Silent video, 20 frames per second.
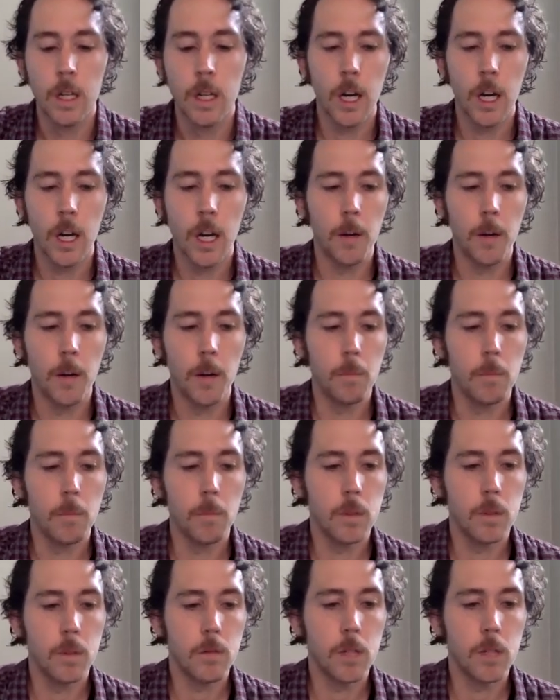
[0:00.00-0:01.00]

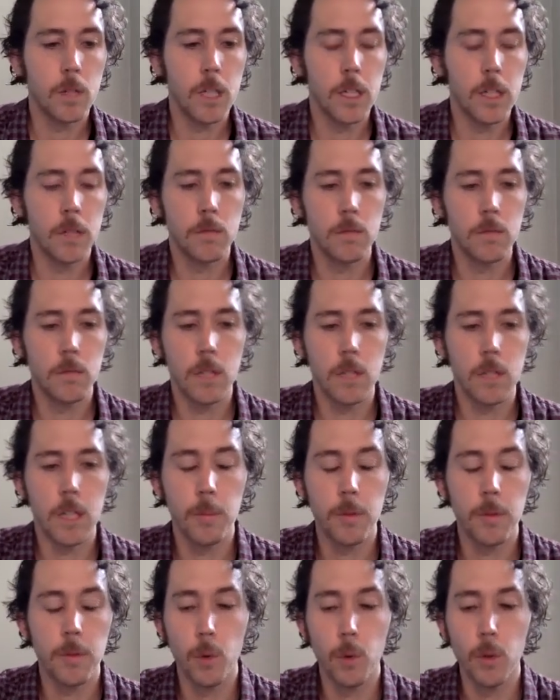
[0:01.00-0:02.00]
and
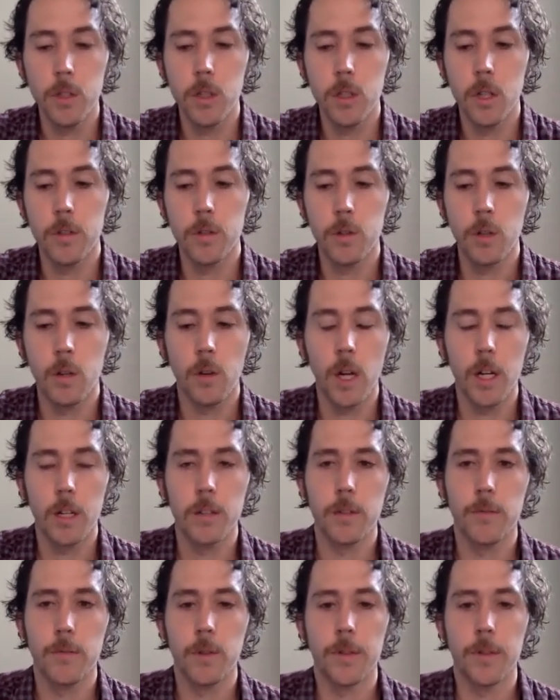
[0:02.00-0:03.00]
I've been fortunate enough to do a lot
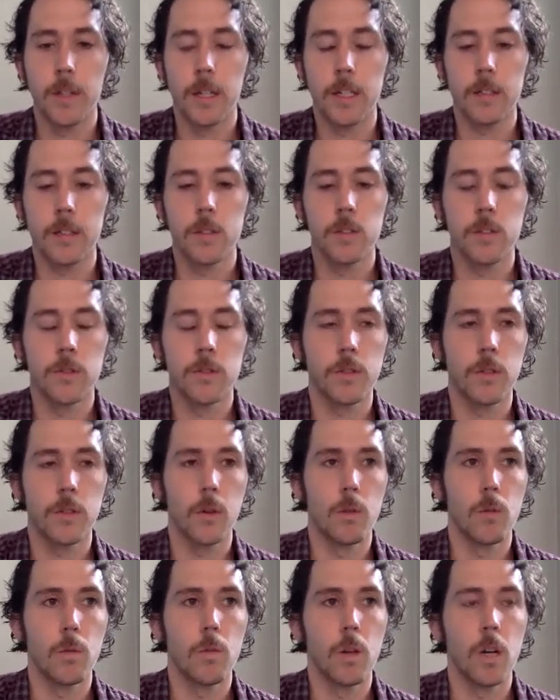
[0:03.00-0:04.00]
of different things.
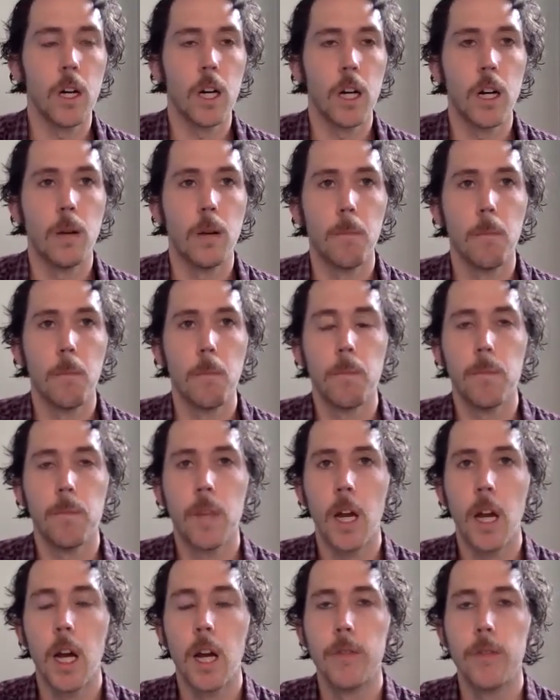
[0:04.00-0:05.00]
So
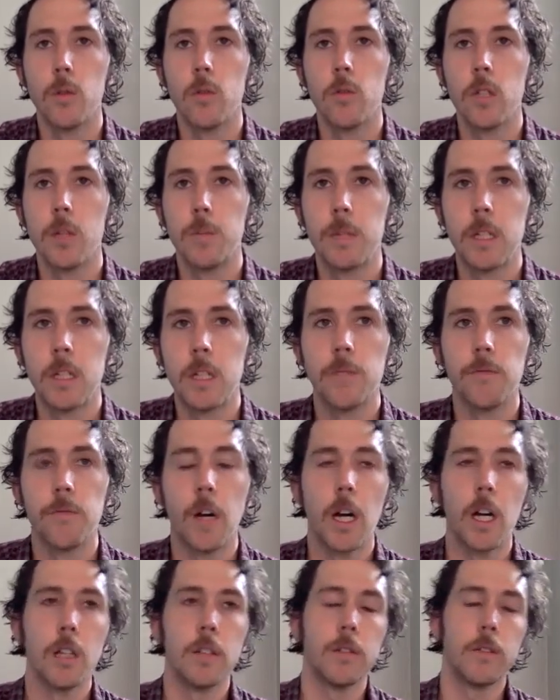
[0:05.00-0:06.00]
I haven't really been
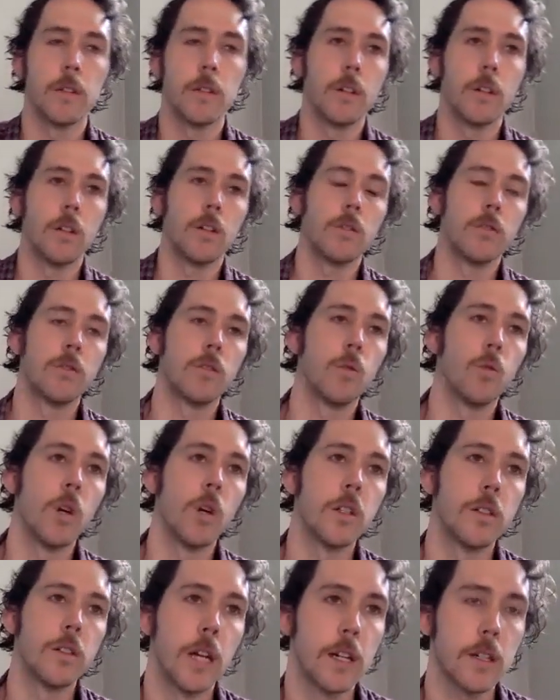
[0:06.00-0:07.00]
confined to
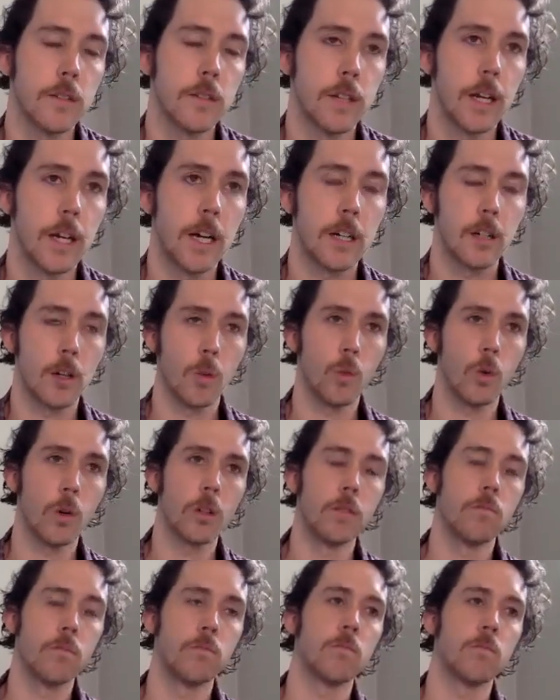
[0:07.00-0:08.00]
one tech stack or
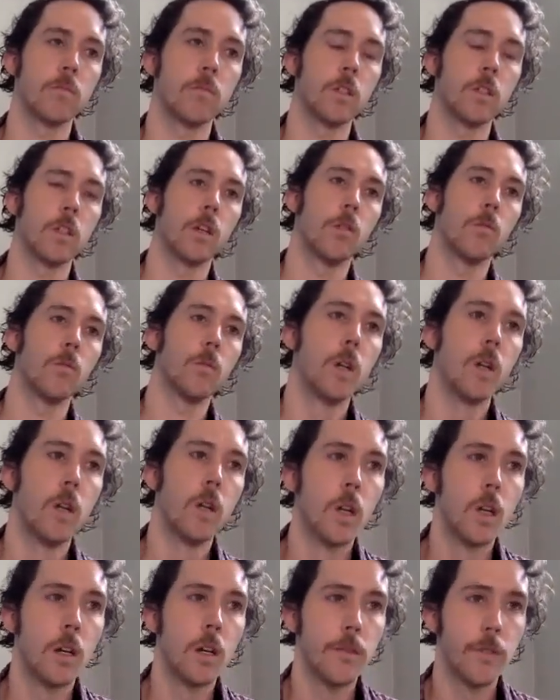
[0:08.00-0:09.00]
one
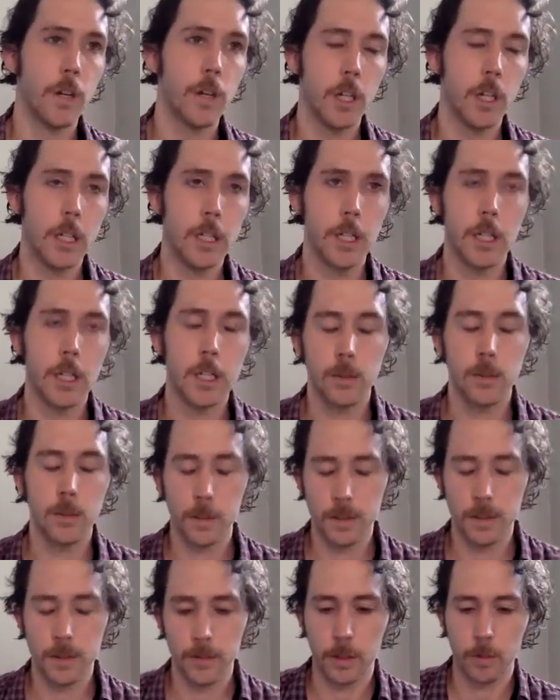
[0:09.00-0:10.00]
very niche
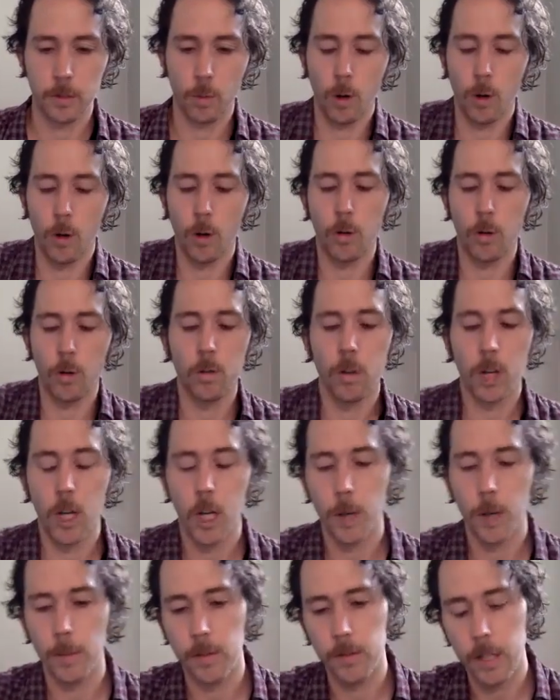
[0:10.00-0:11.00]
specific role.
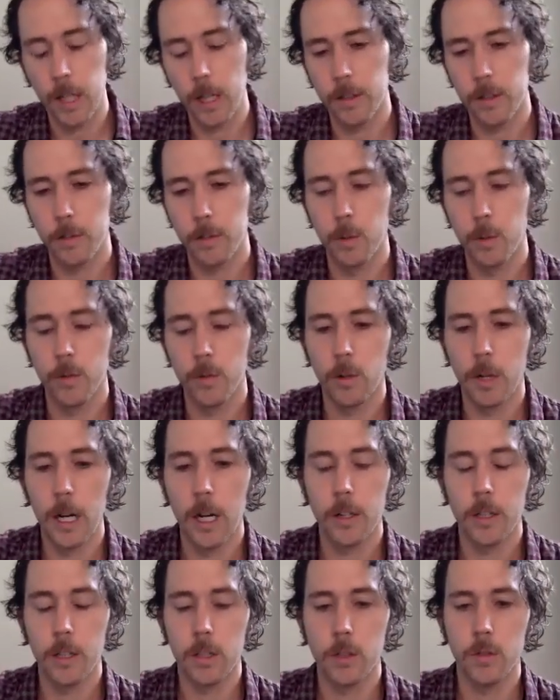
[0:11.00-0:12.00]
I've gotten to move
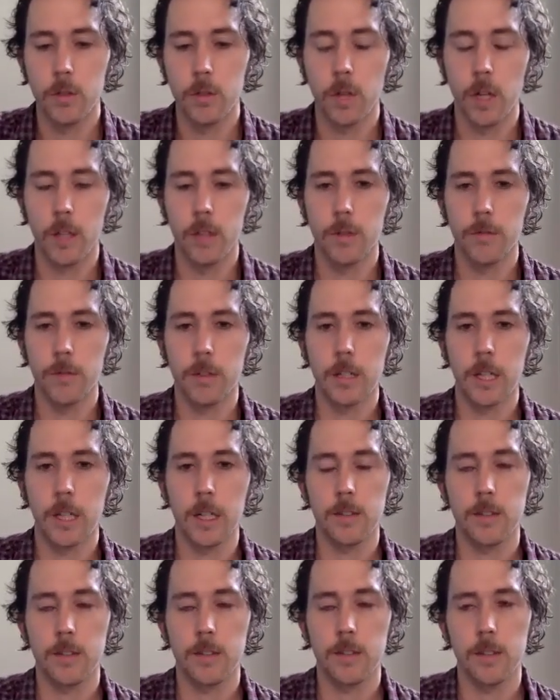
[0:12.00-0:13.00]
around and use a lot of different tech
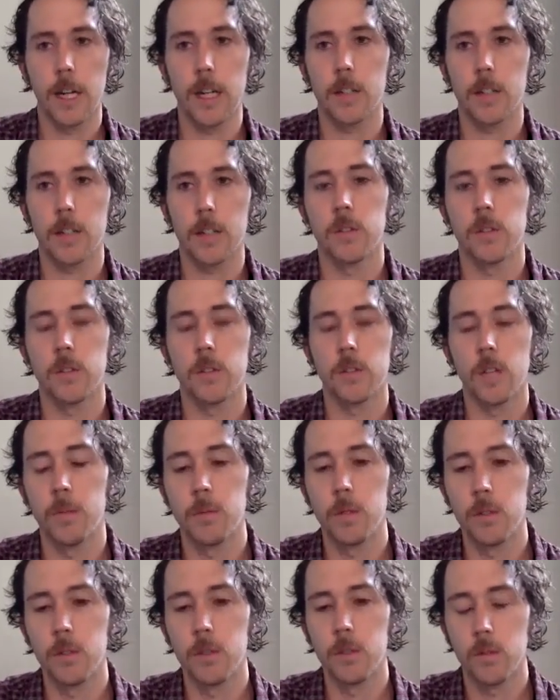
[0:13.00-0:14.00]
stacks,
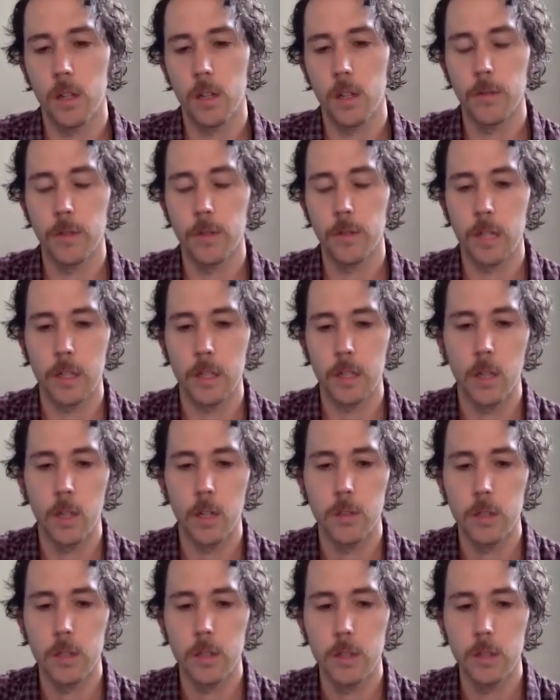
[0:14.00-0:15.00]
use a lot of different
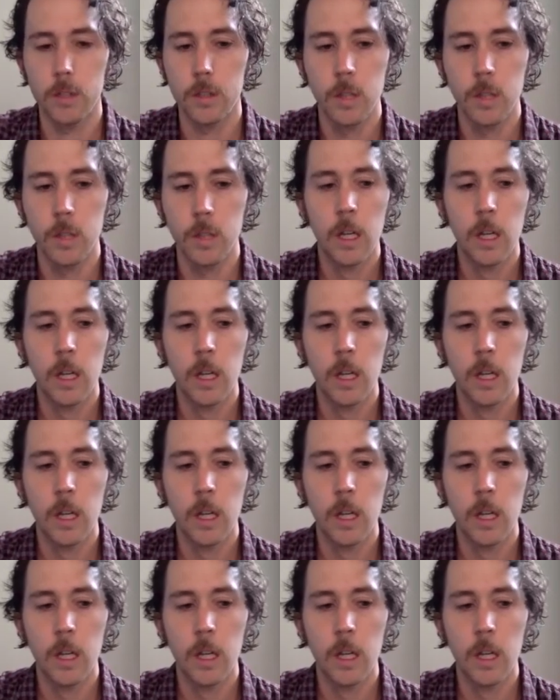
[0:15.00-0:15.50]
technologies.